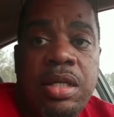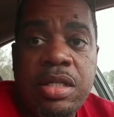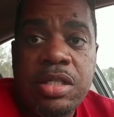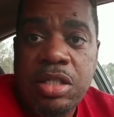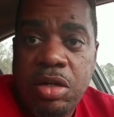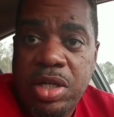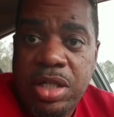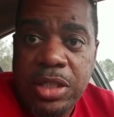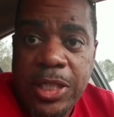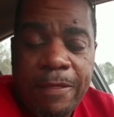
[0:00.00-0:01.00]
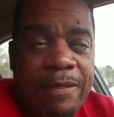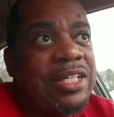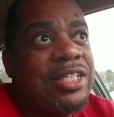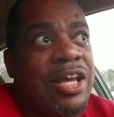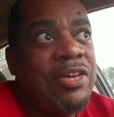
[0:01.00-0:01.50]
certain,
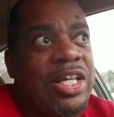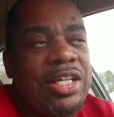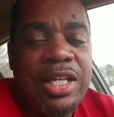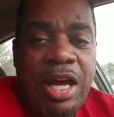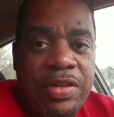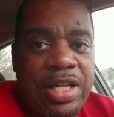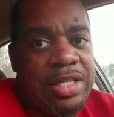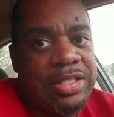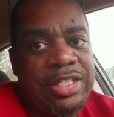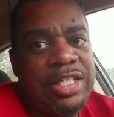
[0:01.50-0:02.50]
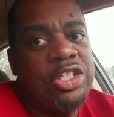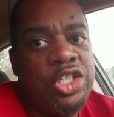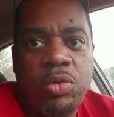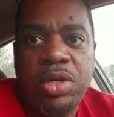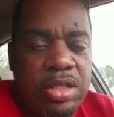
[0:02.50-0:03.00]
like down here in the Carolinas, they say
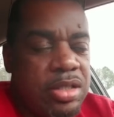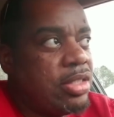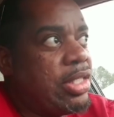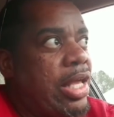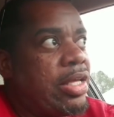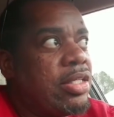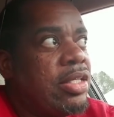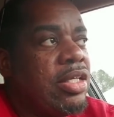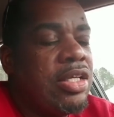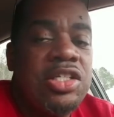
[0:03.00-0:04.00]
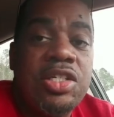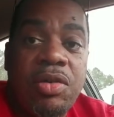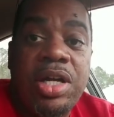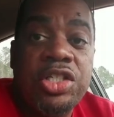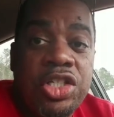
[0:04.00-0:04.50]
jokers. Like,
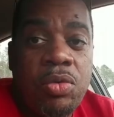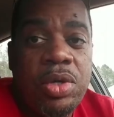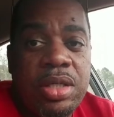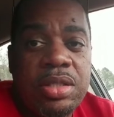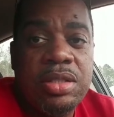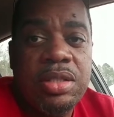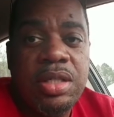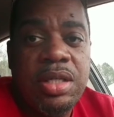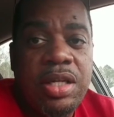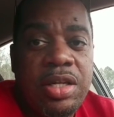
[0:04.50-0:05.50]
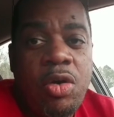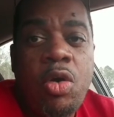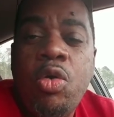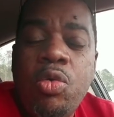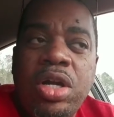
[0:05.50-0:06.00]
certain jokers
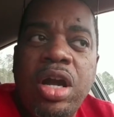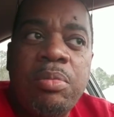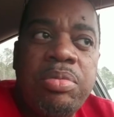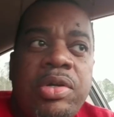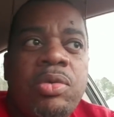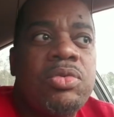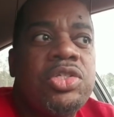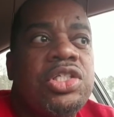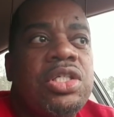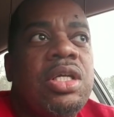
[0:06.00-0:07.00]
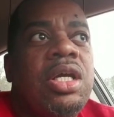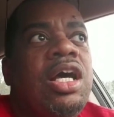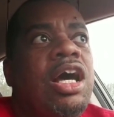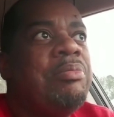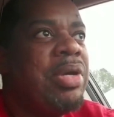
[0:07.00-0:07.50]
know who to approach.
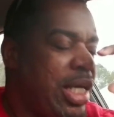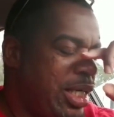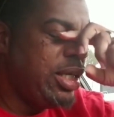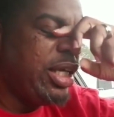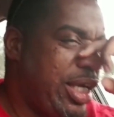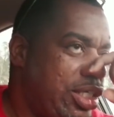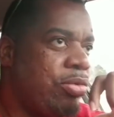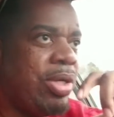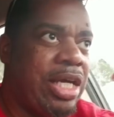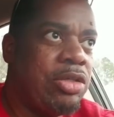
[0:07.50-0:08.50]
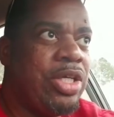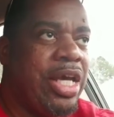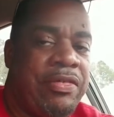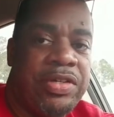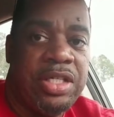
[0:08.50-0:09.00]
A man could look at you and how you
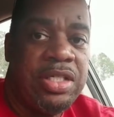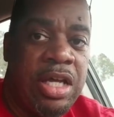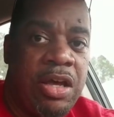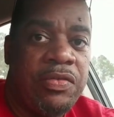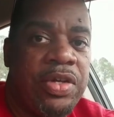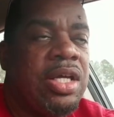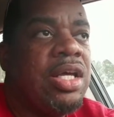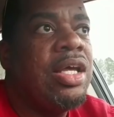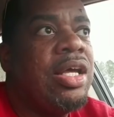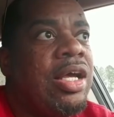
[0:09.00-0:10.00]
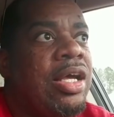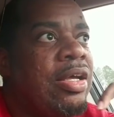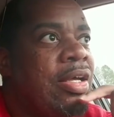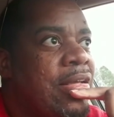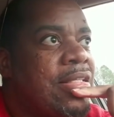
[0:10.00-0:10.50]
carry yourself
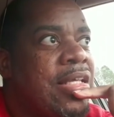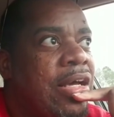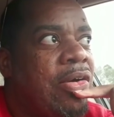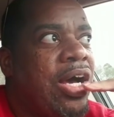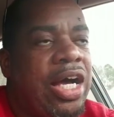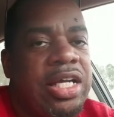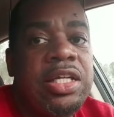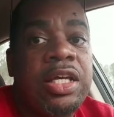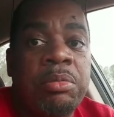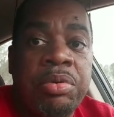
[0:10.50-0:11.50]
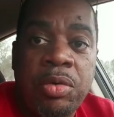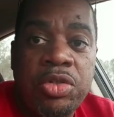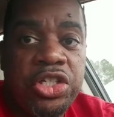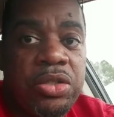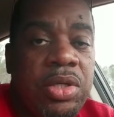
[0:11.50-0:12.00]
and could tell how he can
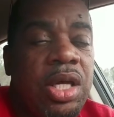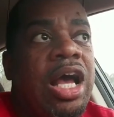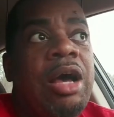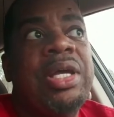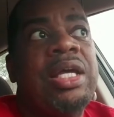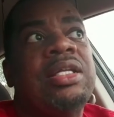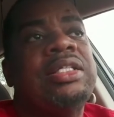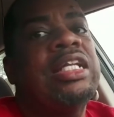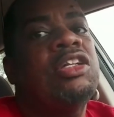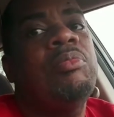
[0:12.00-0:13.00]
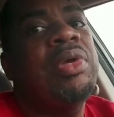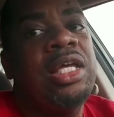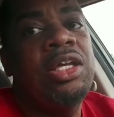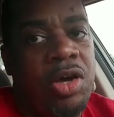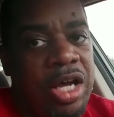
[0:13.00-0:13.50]
approach you. I mean, that don't mean
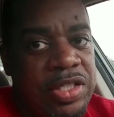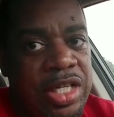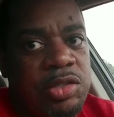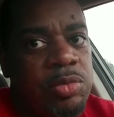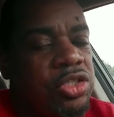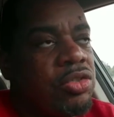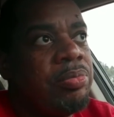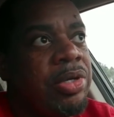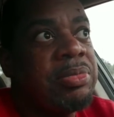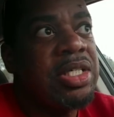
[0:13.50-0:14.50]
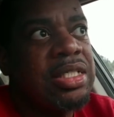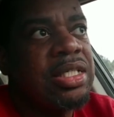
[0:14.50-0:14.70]
he gonna have sex with you. But I'm just